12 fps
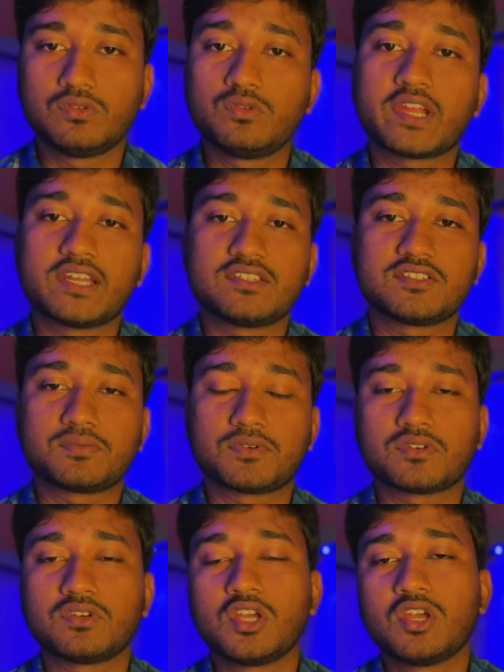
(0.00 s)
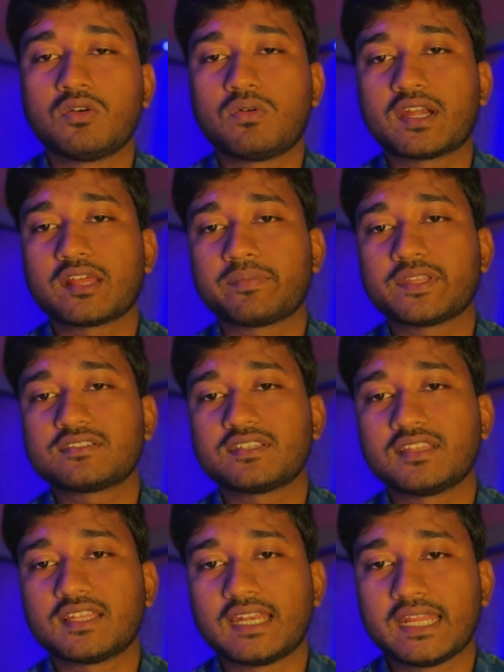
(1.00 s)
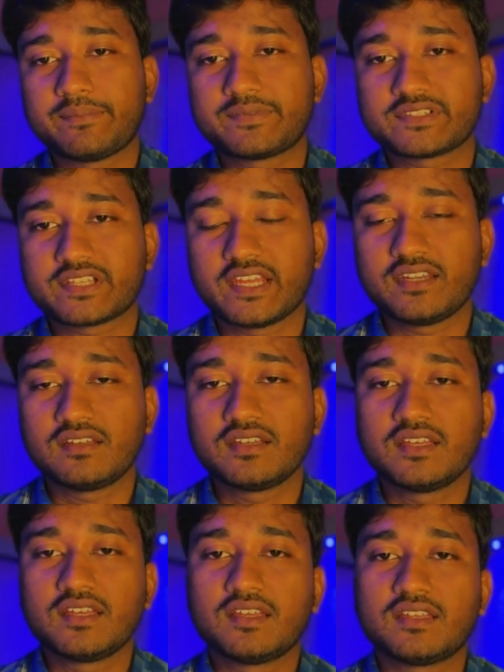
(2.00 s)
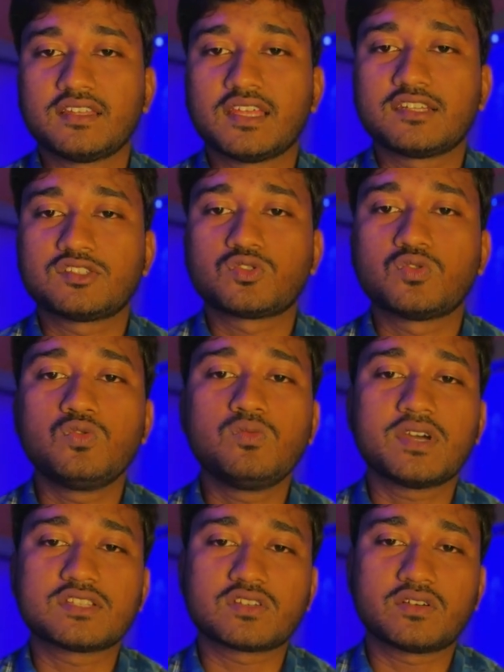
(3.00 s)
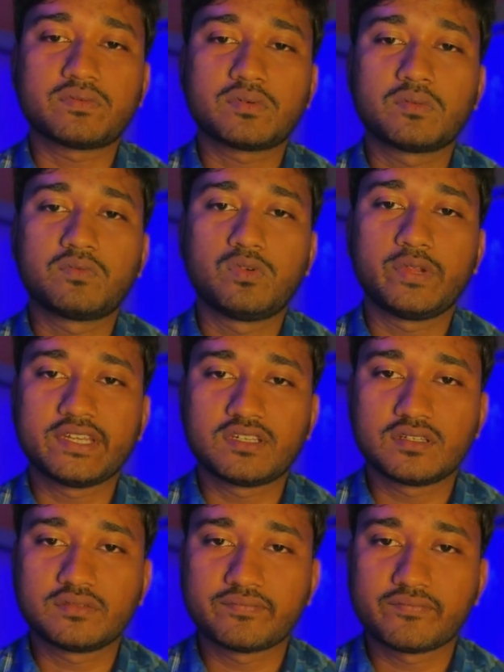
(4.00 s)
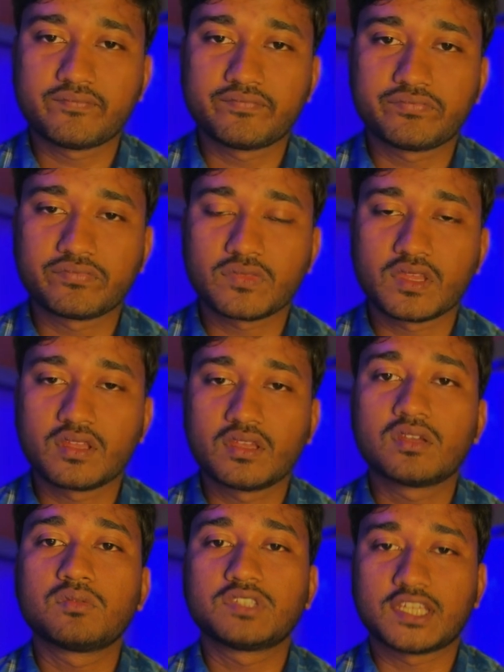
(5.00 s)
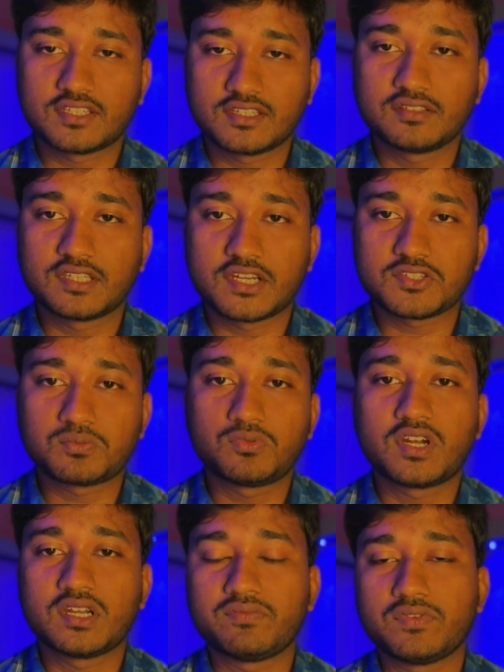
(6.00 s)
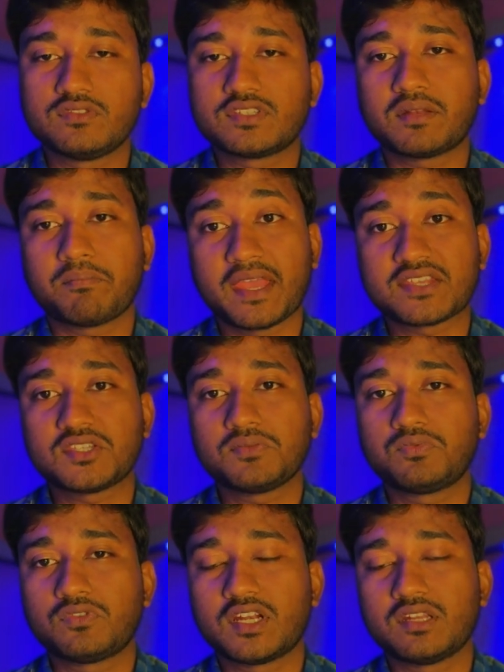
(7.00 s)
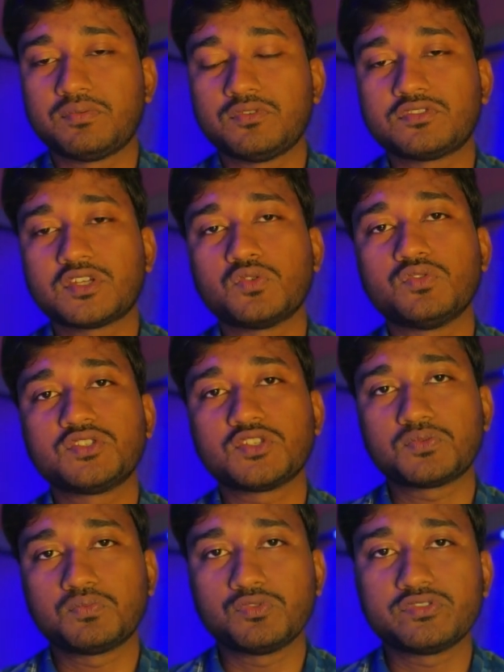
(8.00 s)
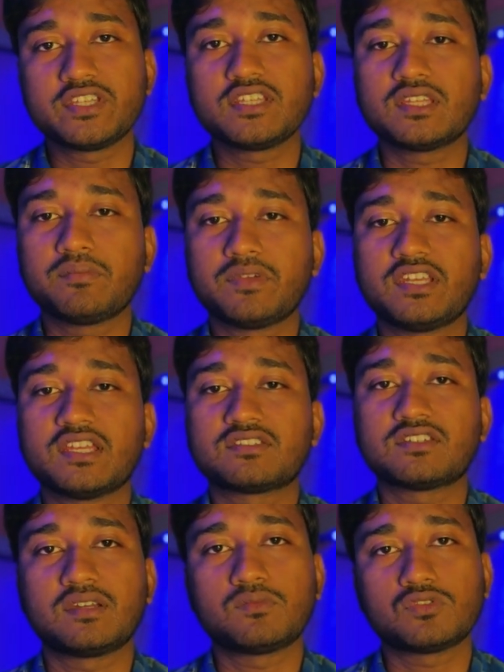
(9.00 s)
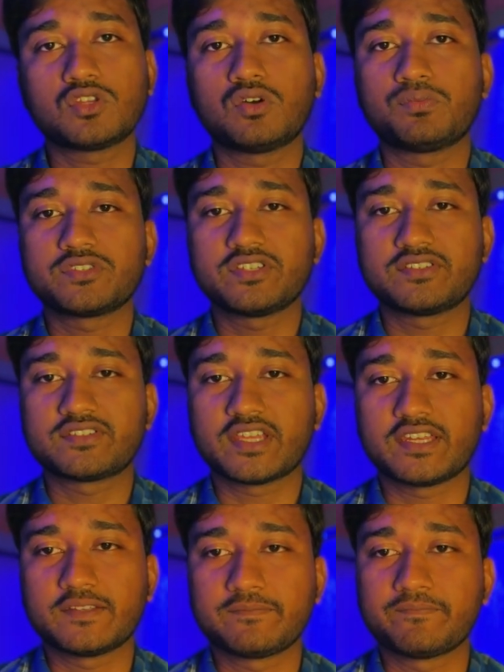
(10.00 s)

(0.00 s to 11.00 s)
Look at this photo. What happens in the left side? There is too much of fluid, that is pleural effusion, massive pleural effusion, which is pushing the mediastinum to the opposite side.